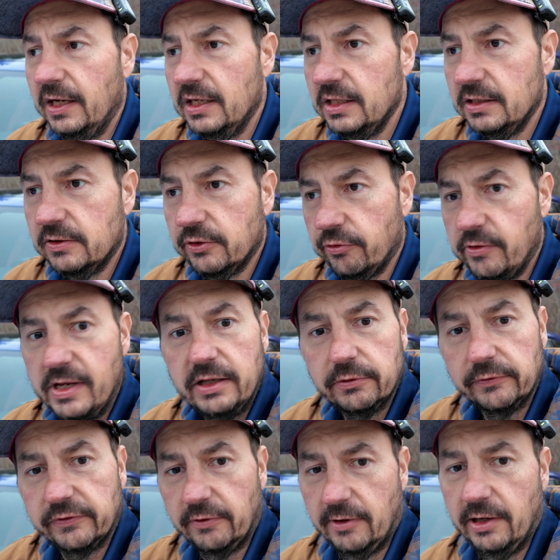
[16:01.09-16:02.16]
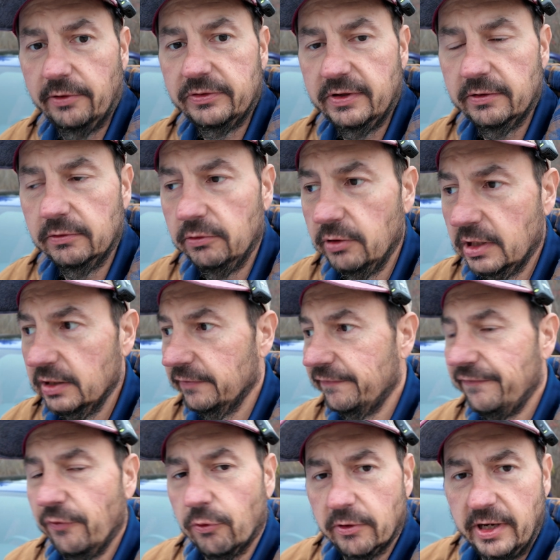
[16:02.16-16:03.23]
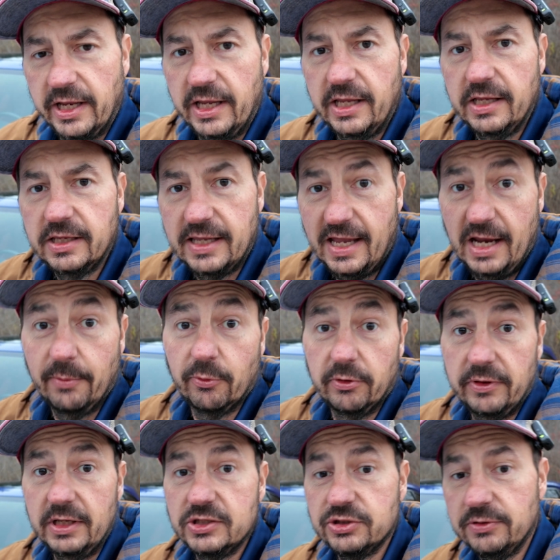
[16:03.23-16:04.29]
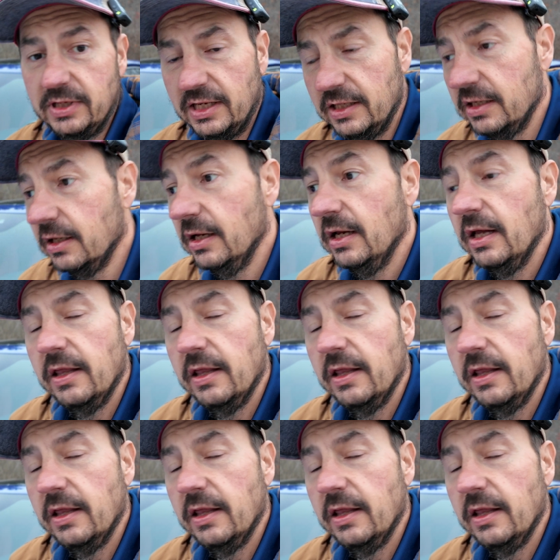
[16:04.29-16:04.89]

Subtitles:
any creators are out there looking for a camera that you need,